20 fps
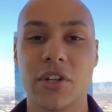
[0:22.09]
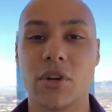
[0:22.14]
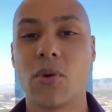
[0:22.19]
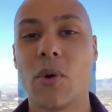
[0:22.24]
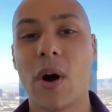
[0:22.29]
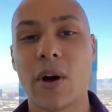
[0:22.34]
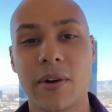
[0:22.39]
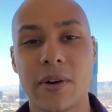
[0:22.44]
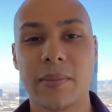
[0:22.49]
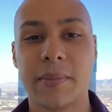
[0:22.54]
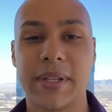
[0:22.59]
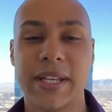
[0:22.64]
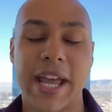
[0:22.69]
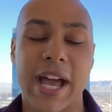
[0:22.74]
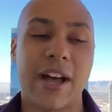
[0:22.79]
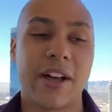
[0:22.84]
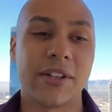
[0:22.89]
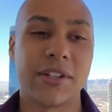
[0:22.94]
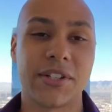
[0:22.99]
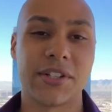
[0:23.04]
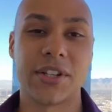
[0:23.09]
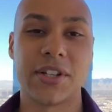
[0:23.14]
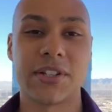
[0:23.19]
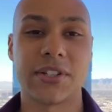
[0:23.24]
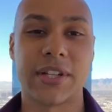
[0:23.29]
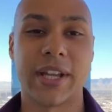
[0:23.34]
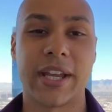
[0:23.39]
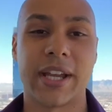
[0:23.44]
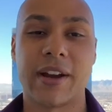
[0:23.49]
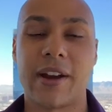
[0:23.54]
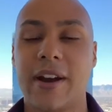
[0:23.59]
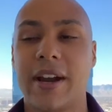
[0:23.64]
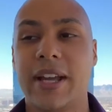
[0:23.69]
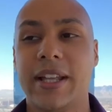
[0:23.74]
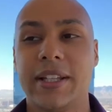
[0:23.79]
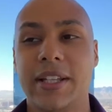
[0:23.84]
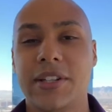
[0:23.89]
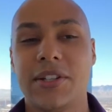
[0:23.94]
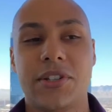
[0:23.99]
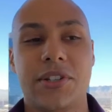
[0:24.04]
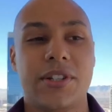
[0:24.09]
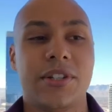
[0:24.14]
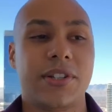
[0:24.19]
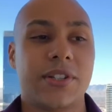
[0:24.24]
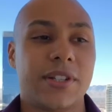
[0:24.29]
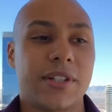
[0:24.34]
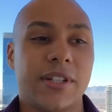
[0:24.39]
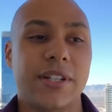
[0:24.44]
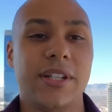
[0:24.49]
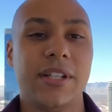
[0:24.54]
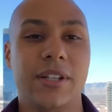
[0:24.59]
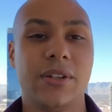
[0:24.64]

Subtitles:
You quote them and now it's just like, all right, let's just